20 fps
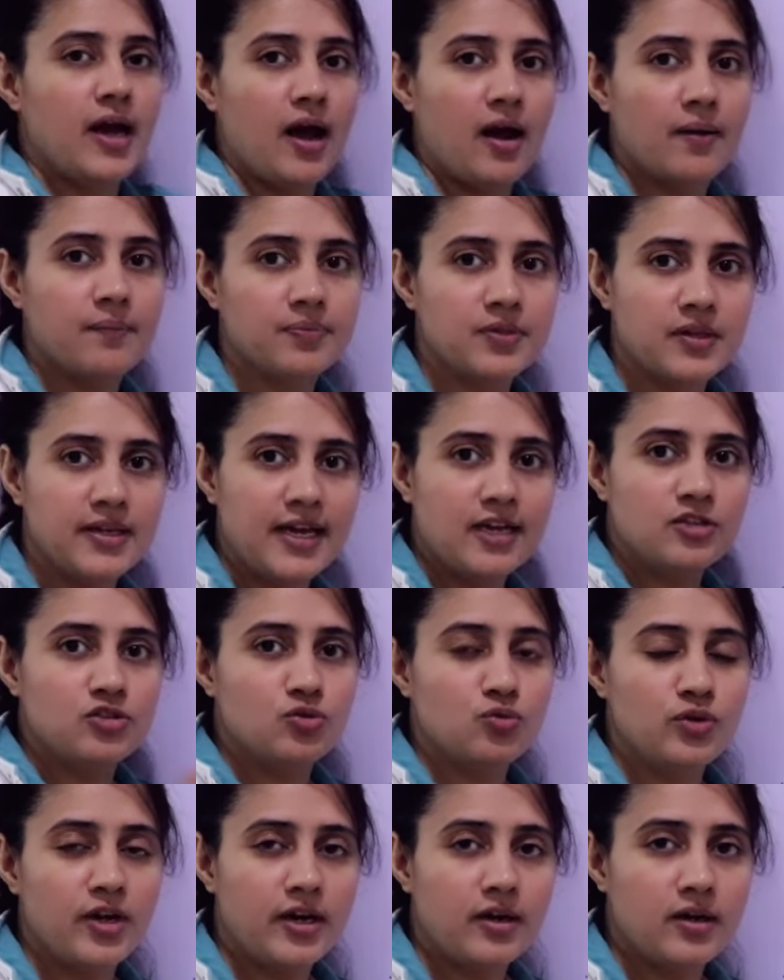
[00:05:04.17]
yeah, next
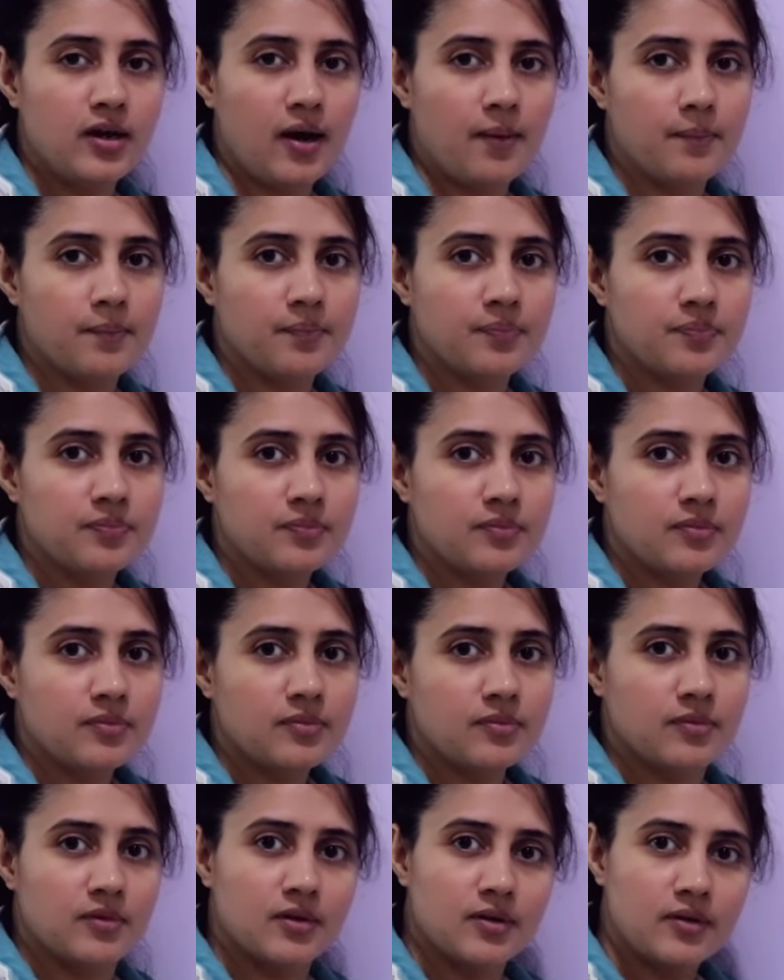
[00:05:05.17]
student come,
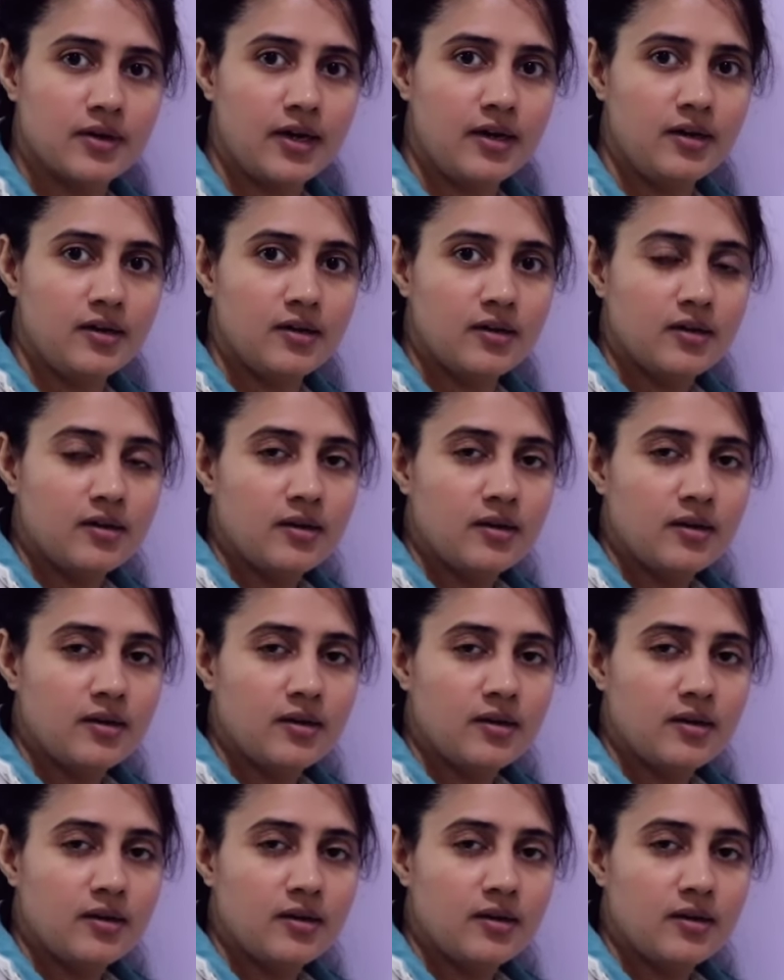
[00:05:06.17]
right?